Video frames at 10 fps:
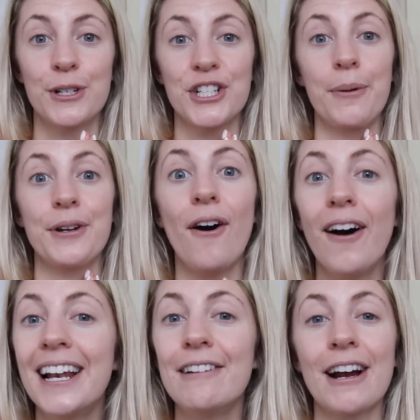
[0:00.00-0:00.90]
which I would
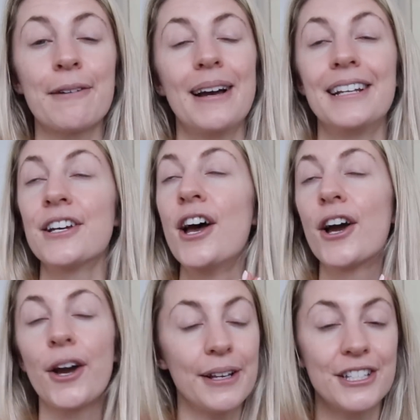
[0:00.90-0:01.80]
highly recommend
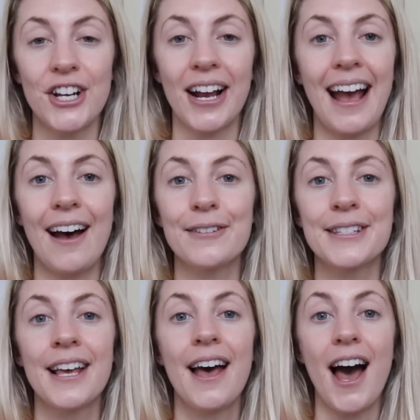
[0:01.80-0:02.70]
going to check out,